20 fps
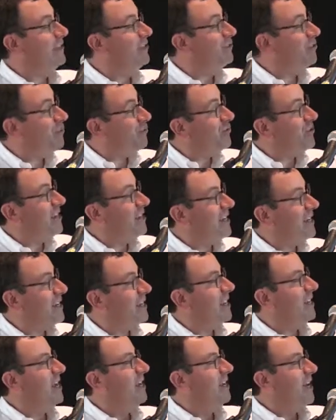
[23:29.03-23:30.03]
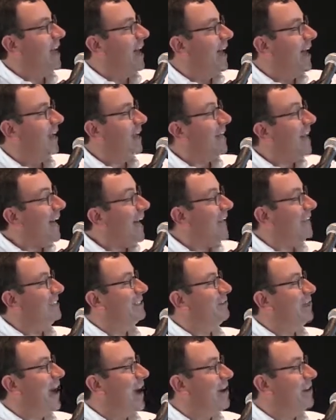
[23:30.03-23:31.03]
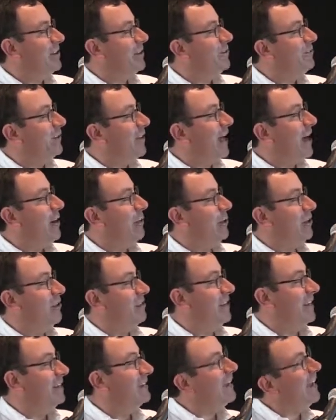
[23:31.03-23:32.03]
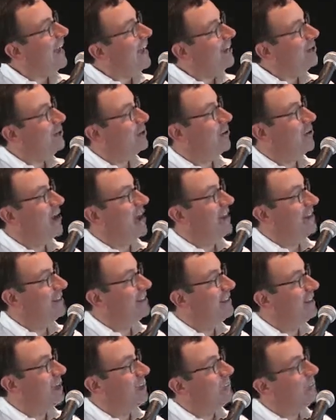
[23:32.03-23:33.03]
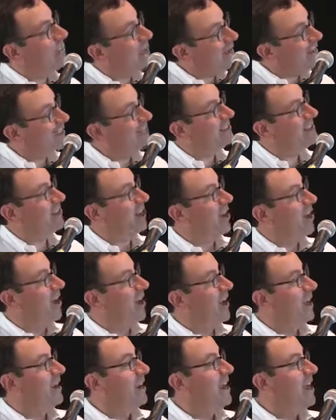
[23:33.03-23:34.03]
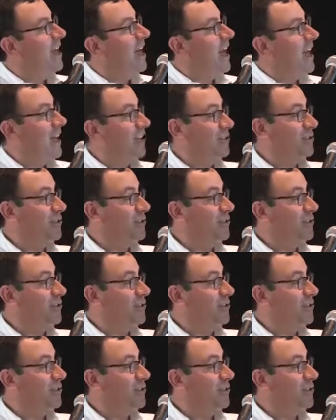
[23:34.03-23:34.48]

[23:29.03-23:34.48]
these three uh, kinds of iris flowers and categorize them based on uh,